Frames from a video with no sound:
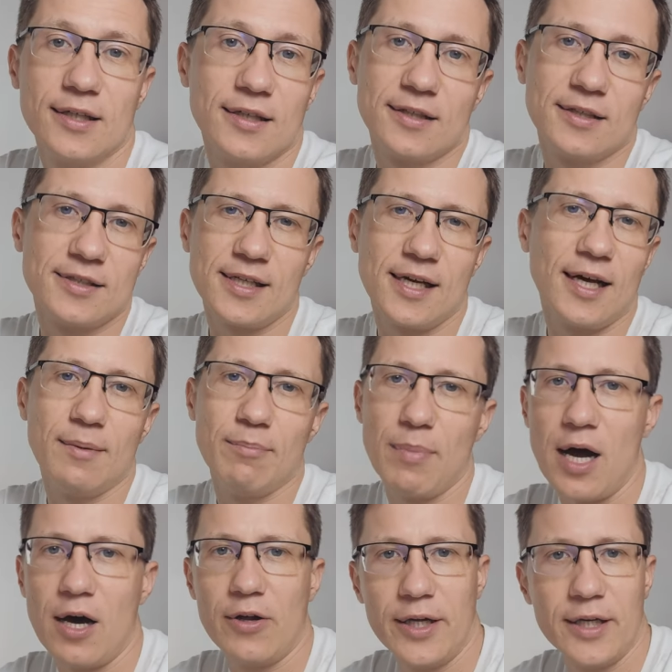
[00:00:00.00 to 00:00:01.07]
uh, said
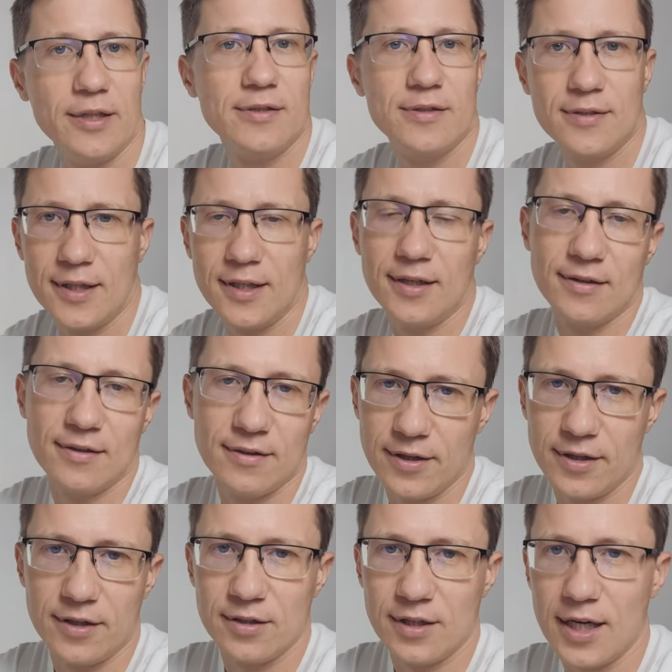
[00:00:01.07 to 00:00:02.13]
about it in
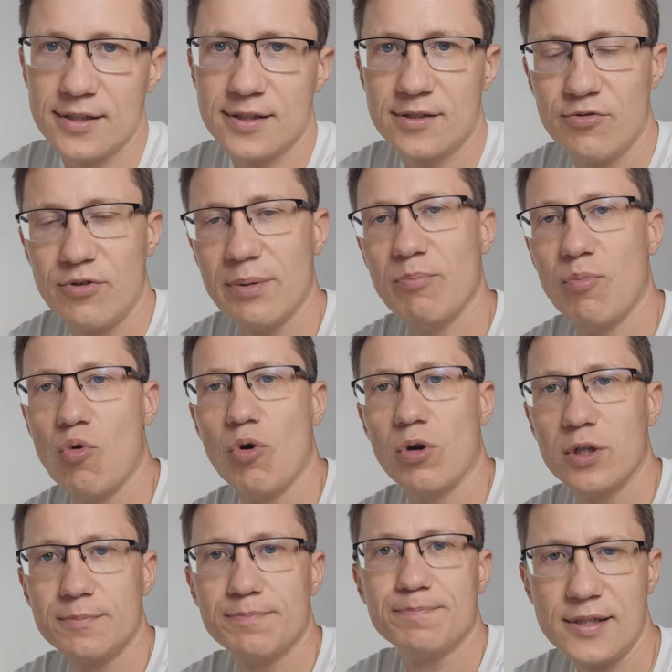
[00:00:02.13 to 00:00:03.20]
their last
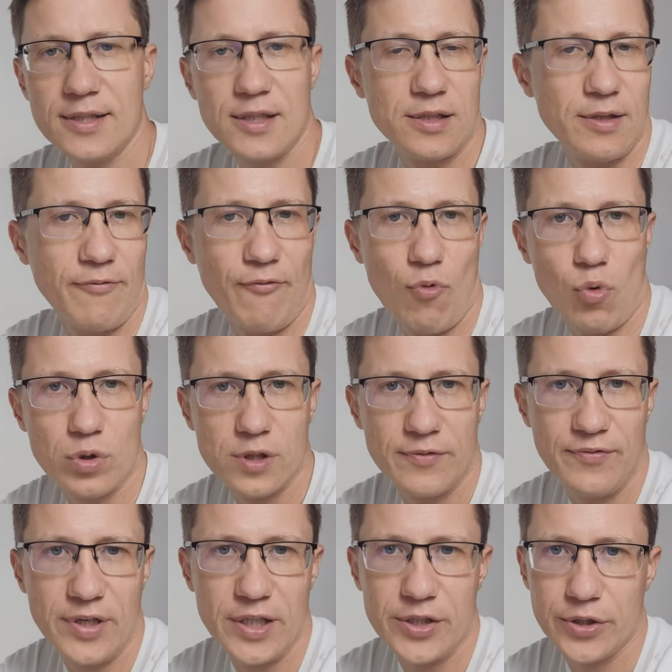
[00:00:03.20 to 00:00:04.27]
report. This is the
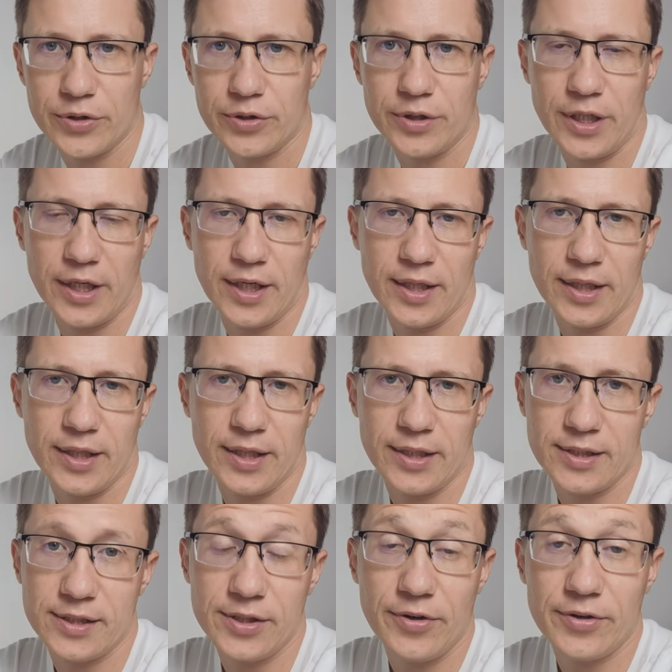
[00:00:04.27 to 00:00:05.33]
fourth video in
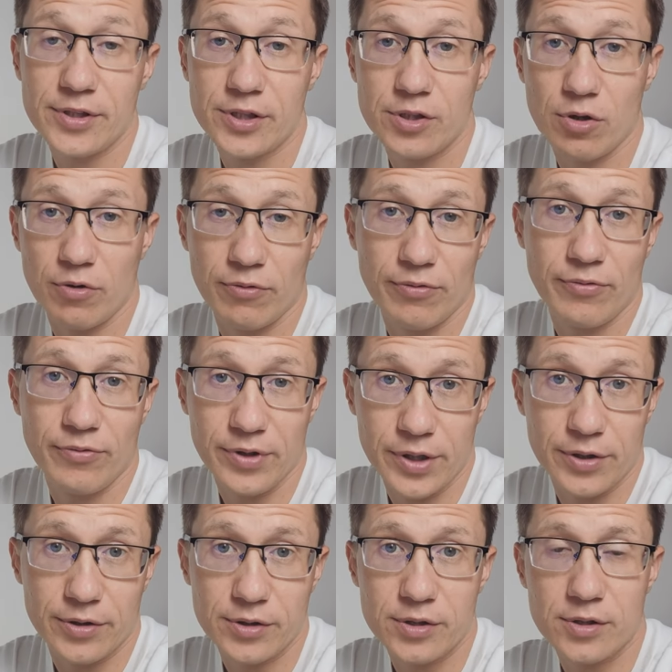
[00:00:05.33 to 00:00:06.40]
the series of
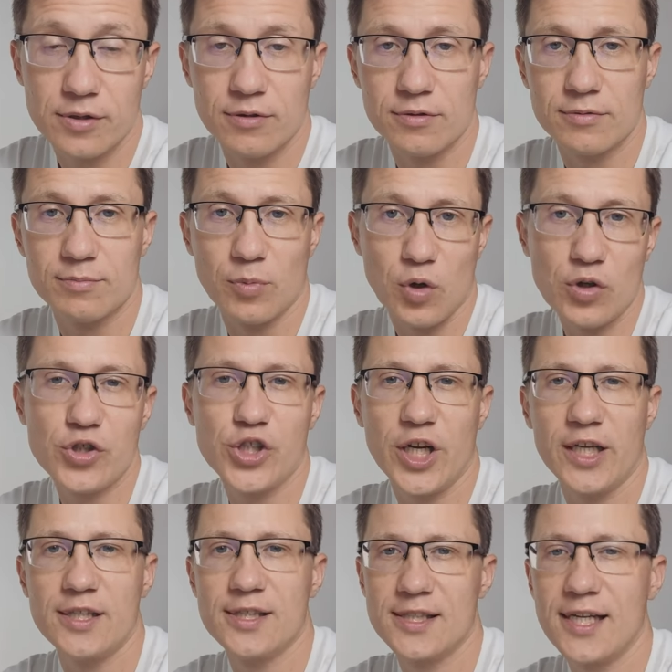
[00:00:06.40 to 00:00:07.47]
videos on
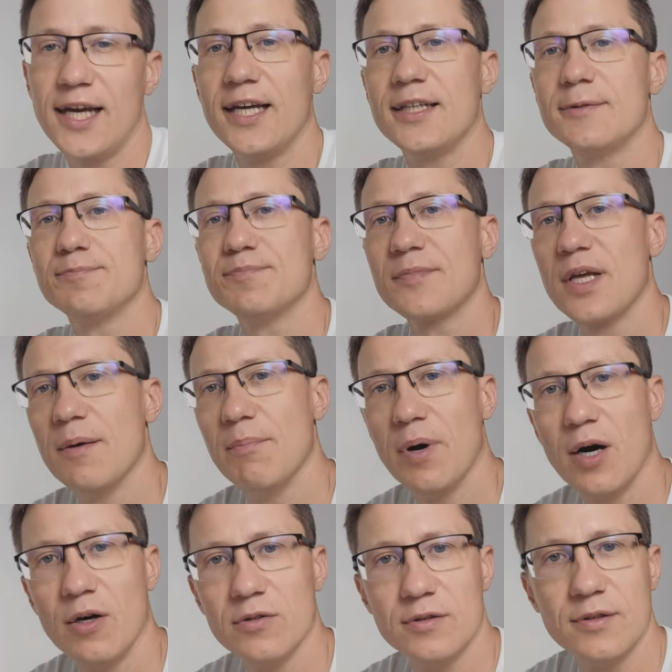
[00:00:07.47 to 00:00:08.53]
blockchain state
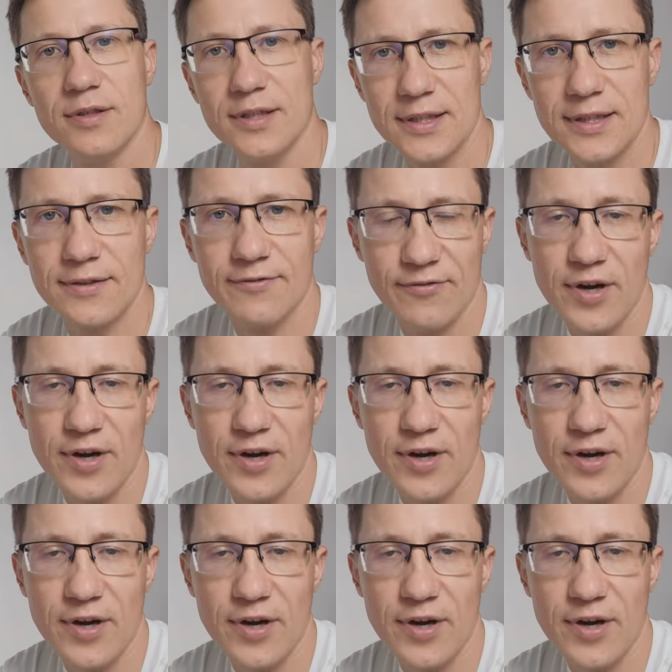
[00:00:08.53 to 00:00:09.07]
about the